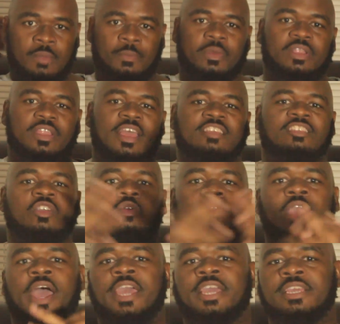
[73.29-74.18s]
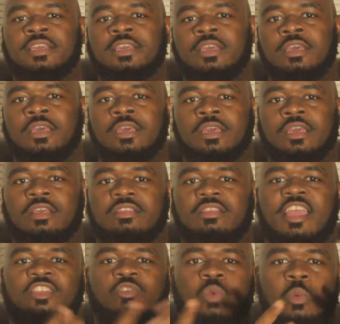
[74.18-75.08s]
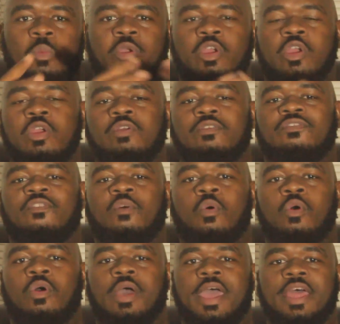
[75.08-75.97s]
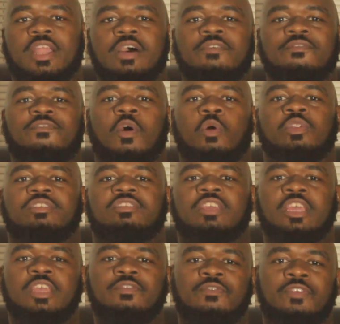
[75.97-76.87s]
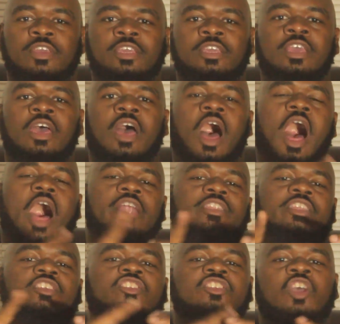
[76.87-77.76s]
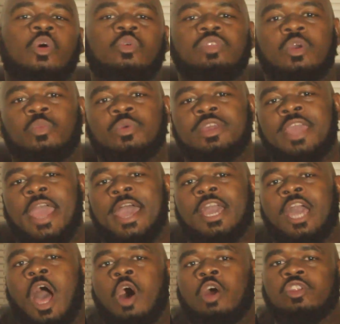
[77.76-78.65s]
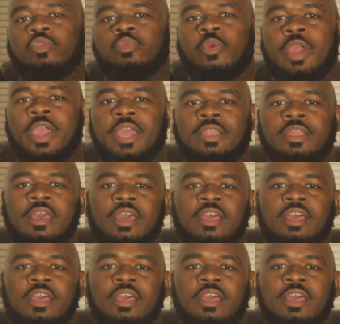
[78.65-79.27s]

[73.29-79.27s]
But that's okay, because that's what we're here for at Unfolded TV on this show that we got called The Rant.